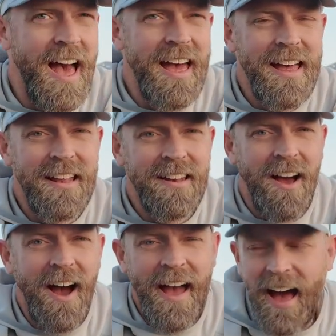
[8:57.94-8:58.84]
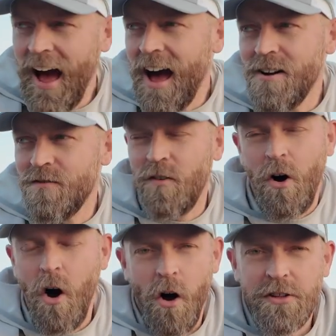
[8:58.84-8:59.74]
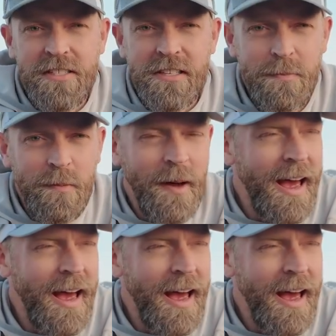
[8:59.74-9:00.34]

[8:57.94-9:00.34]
and I have all the sleeping